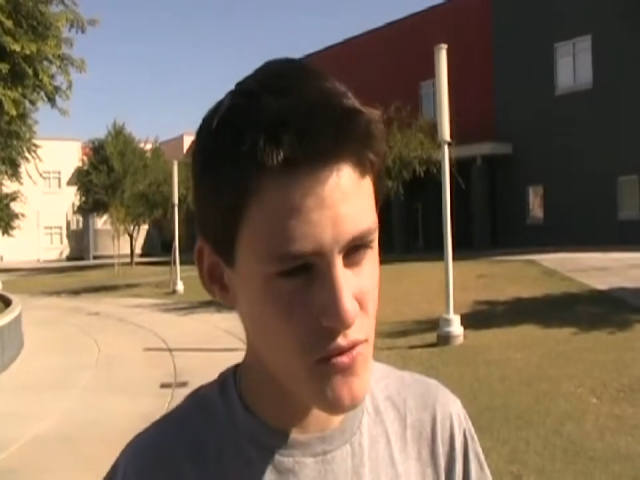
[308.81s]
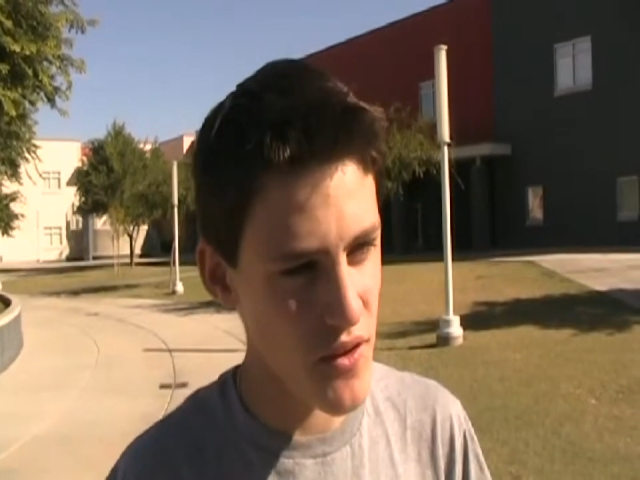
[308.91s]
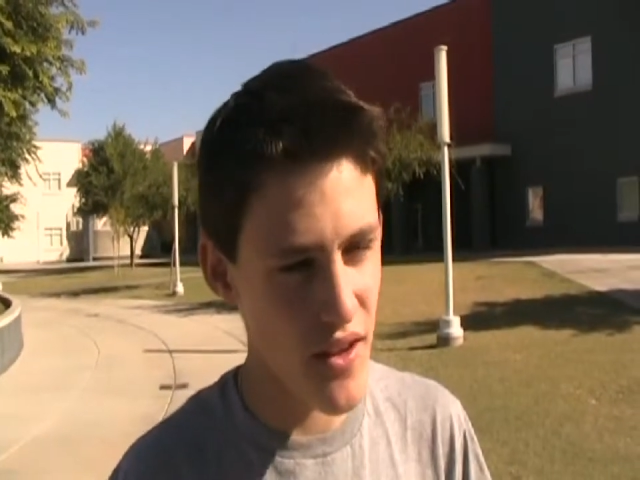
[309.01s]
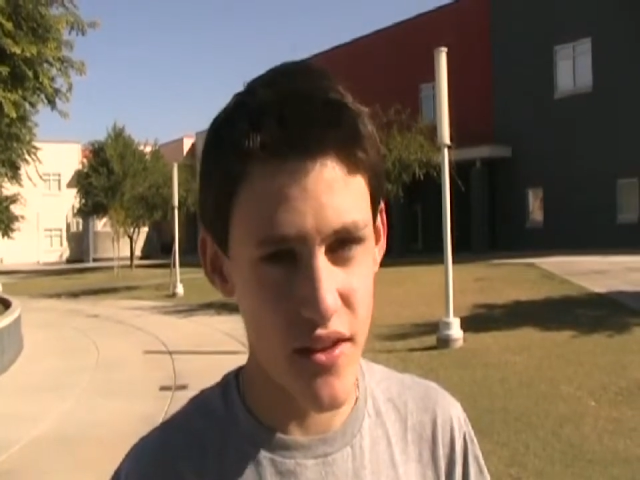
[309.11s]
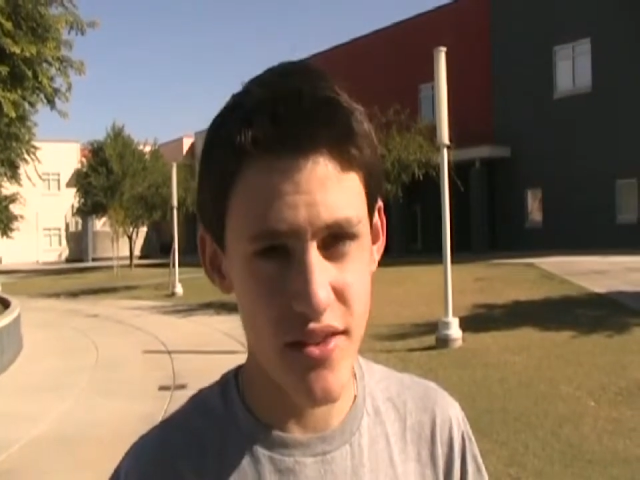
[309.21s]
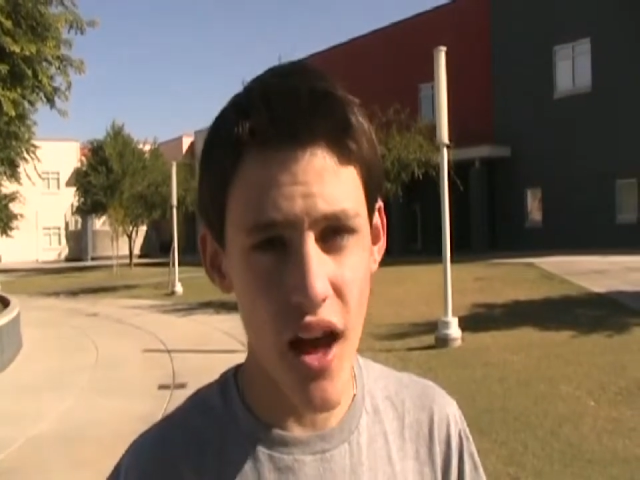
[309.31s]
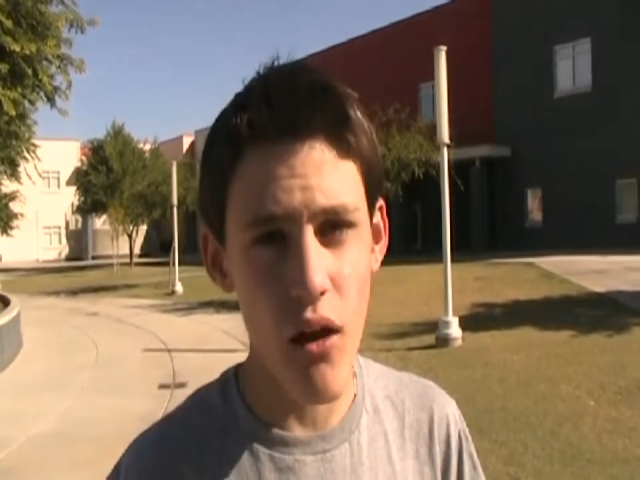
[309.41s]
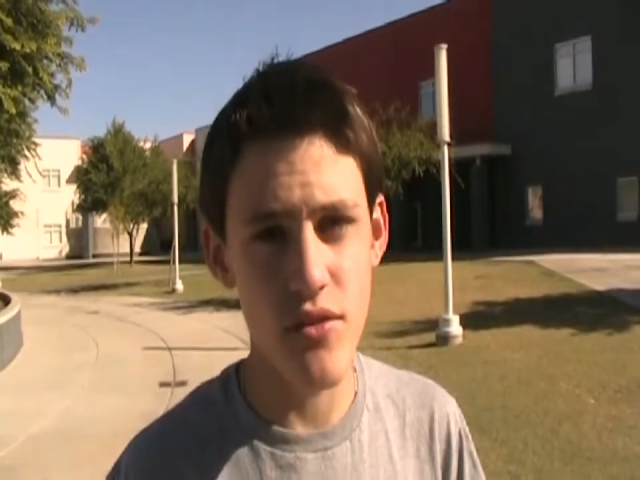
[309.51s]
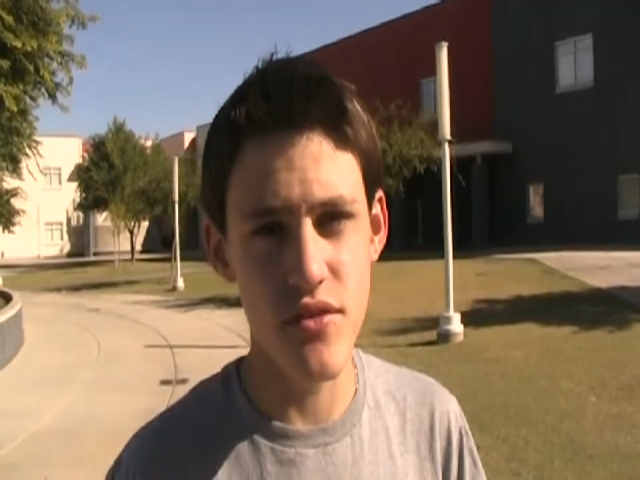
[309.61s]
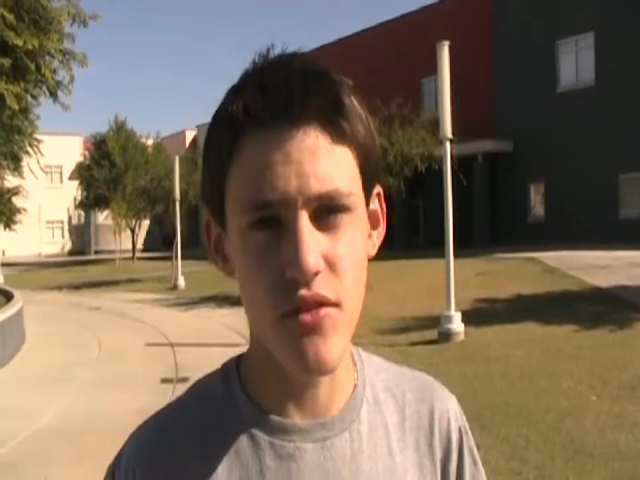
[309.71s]
so we can get
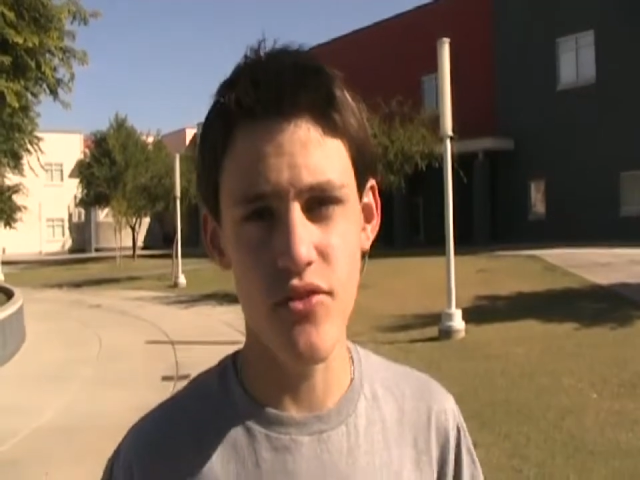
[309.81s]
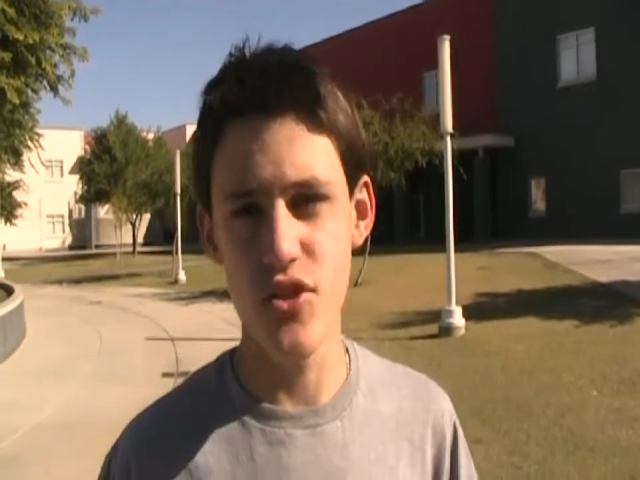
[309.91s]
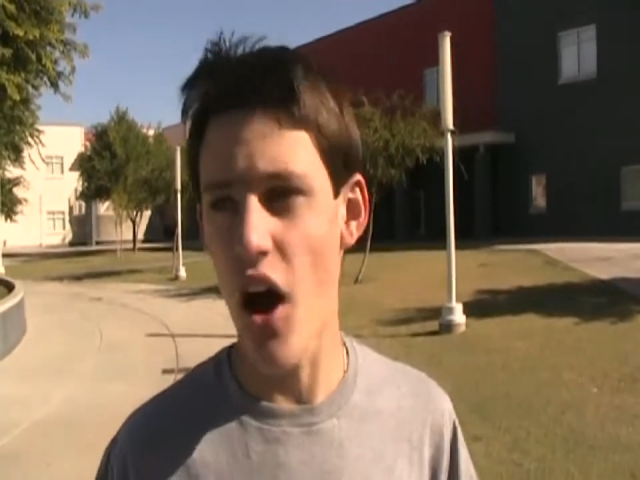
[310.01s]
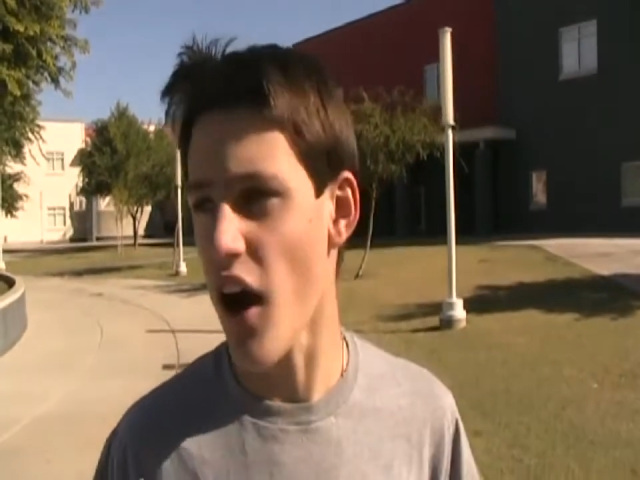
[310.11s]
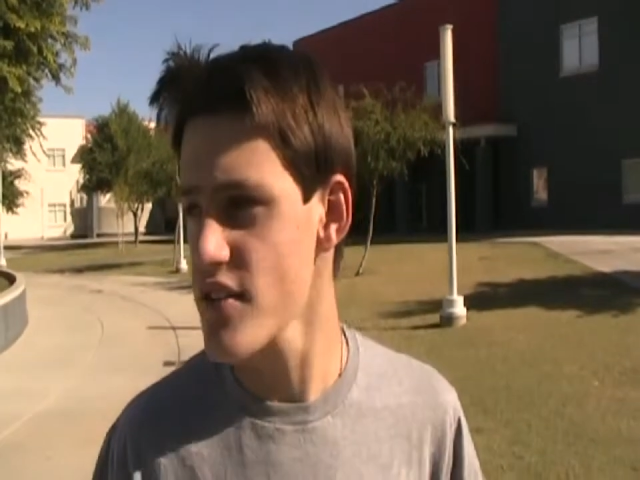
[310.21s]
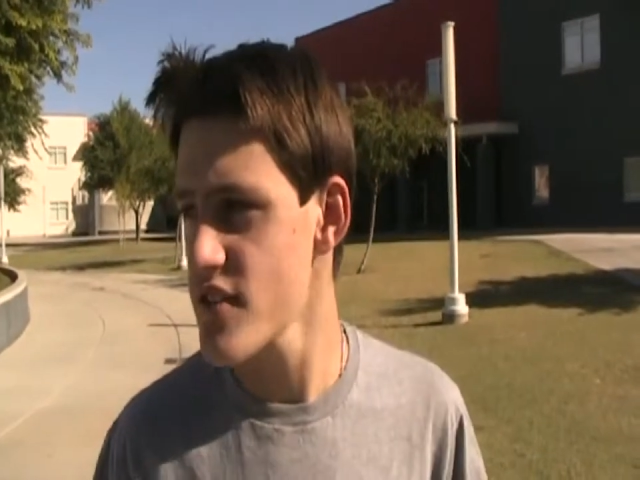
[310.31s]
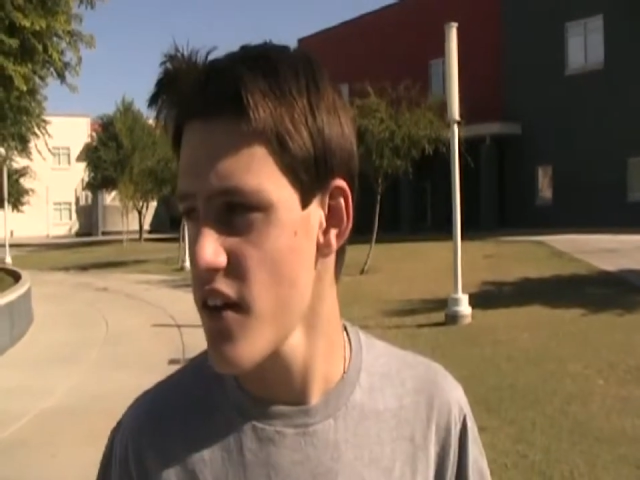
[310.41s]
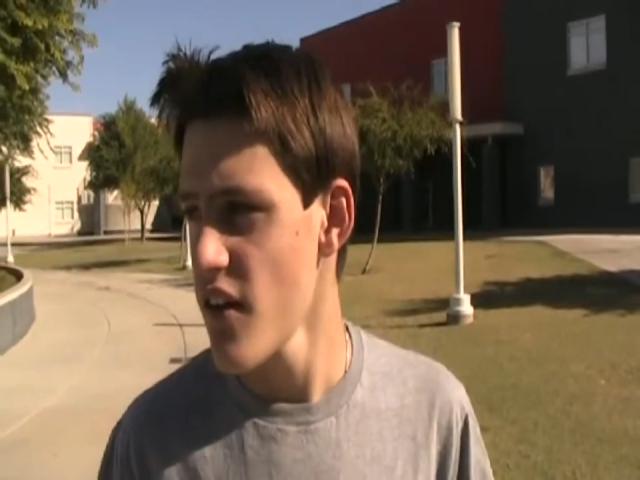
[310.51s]
thousands of shots.